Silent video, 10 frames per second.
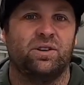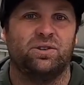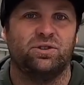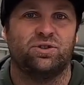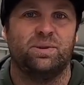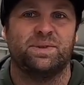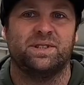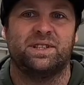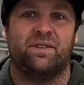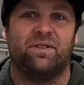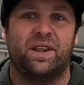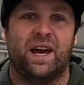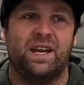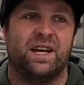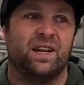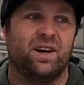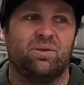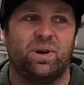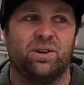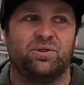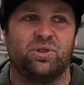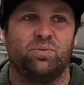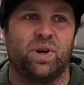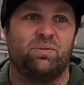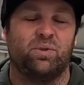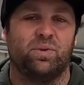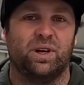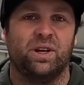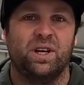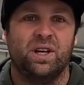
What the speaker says: to do trips and stuff like that, you get like 1 or 2 people, but